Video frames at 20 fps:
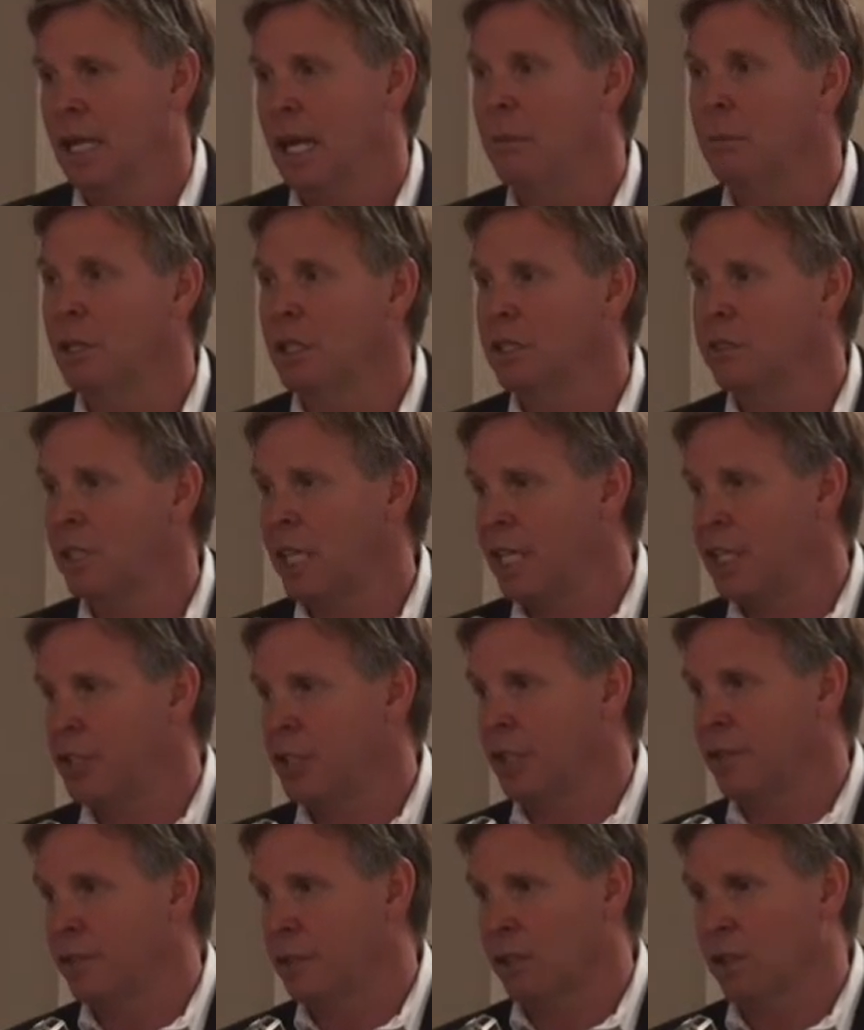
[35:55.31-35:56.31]

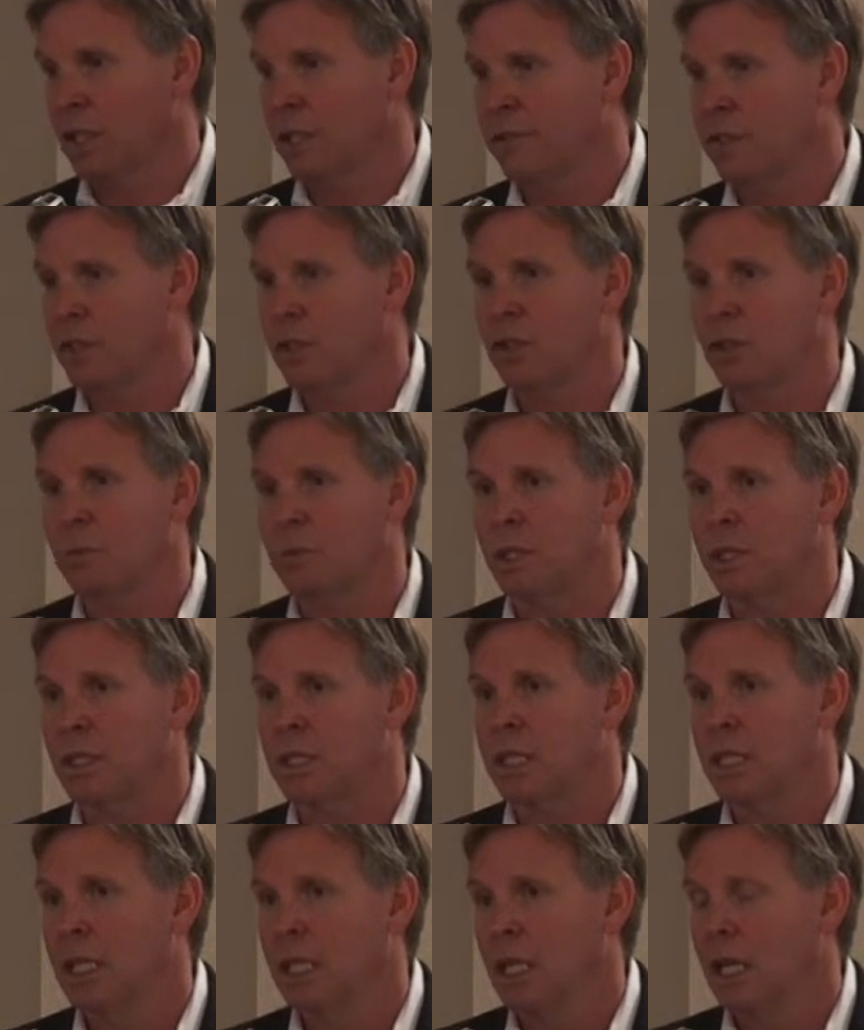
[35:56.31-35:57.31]
embolization of your liver
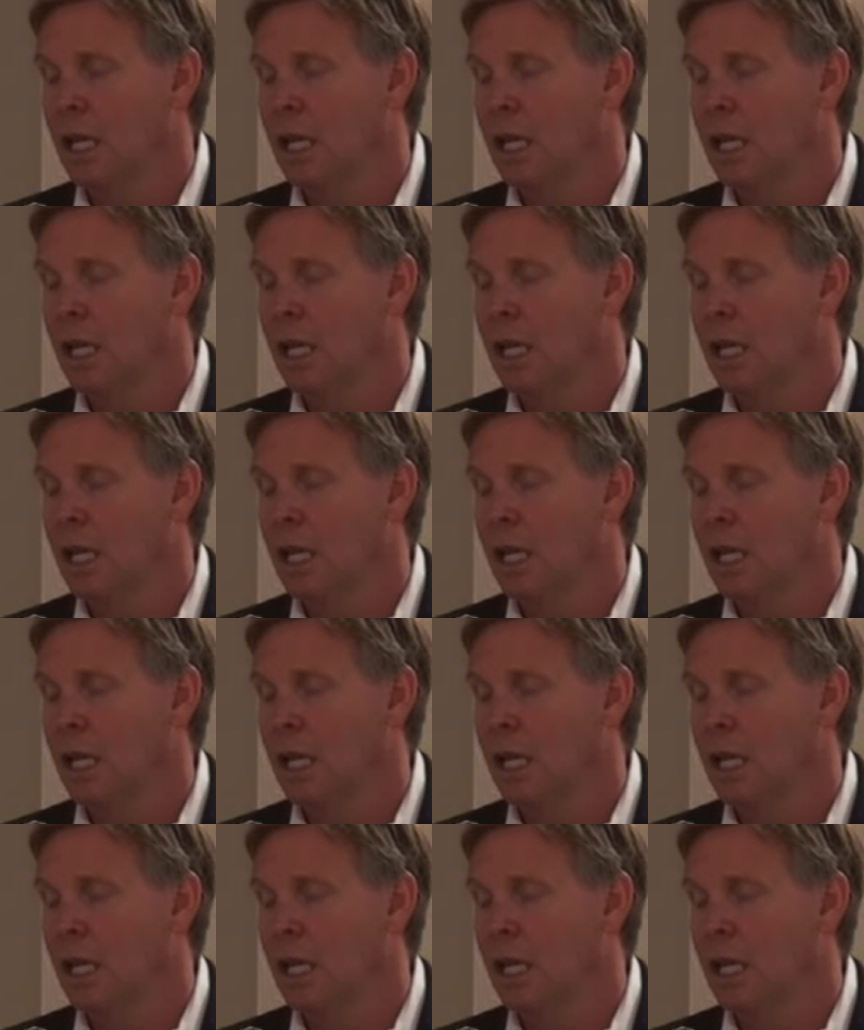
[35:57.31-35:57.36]
tumors.